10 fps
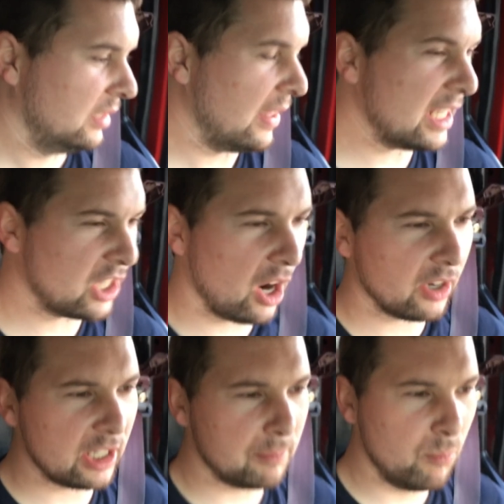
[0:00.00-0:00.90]
That's
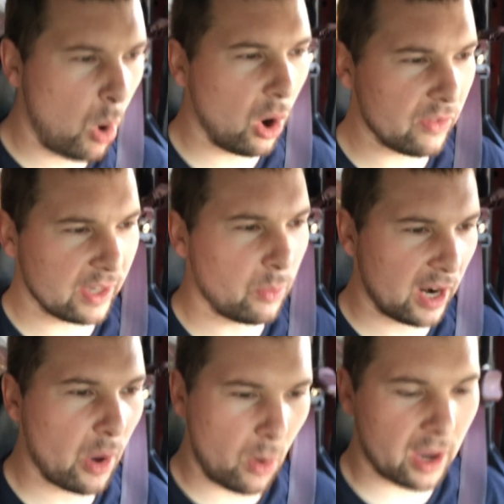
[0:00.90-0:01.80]
already more than what
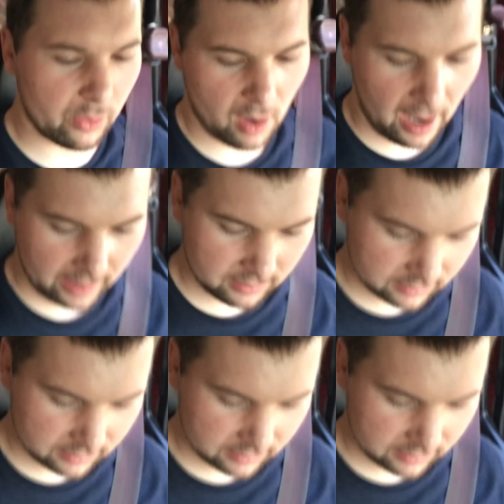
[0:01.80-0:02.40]
I want to run.